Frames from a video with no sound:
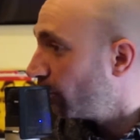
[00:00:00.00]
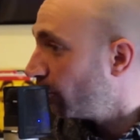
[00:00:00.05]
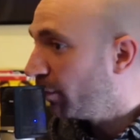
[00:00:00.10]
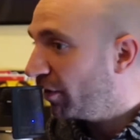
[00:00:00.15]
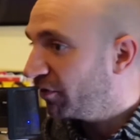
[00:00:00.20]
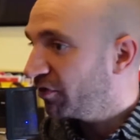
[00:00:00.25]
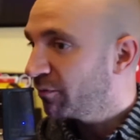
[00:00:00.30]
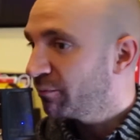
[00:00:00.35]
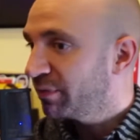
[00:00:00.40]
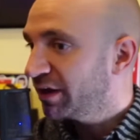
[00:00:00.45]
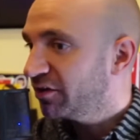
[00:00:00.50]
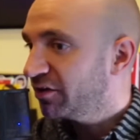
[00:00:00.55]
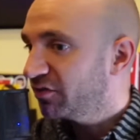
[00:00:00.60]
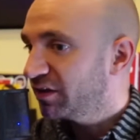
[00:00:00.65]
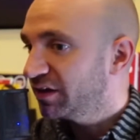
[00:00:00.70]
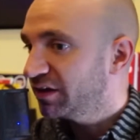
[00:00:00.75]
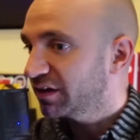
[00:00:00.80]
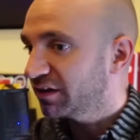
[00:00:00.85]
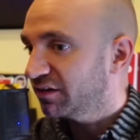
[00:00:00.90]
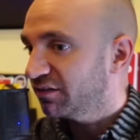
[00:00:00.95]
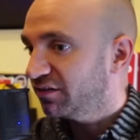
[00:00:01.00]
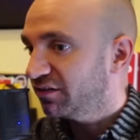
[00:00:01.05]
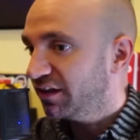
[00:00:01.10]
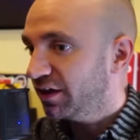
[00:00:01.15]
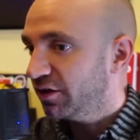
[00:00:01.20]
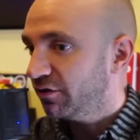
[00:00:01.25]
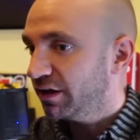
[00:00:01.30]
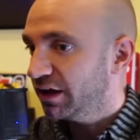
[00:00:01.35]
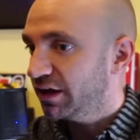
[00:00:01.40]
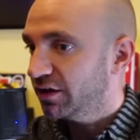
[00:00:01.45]
But the biggest thing to
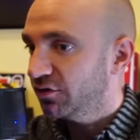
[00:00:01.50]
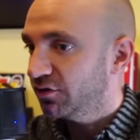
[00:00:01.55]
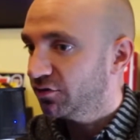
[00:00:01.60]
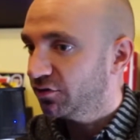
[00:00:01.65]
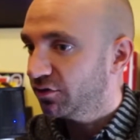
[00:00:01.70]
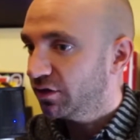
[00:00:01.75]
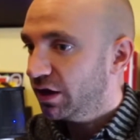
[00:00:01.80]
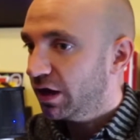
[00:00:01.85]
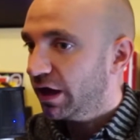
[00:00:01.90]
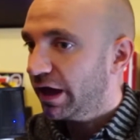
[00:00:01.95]
consider is,